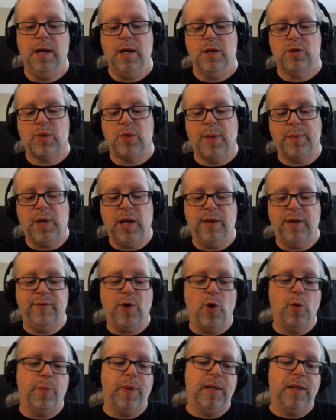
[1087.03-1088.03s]
So I'm kind of
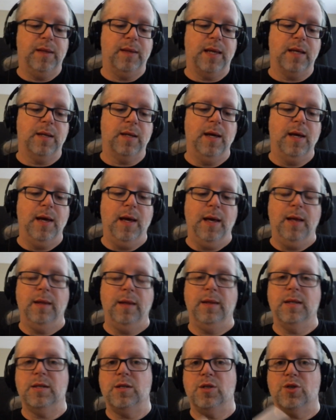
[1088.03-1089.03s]
hoping that
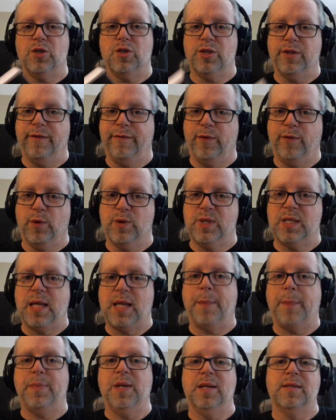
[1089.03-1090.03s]
this is just the first
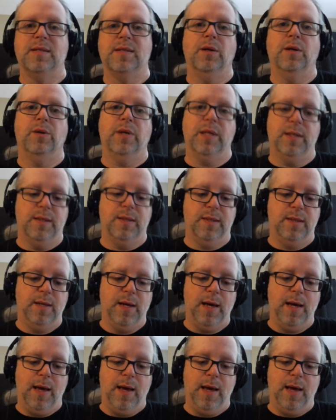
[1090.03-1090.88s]
step in a series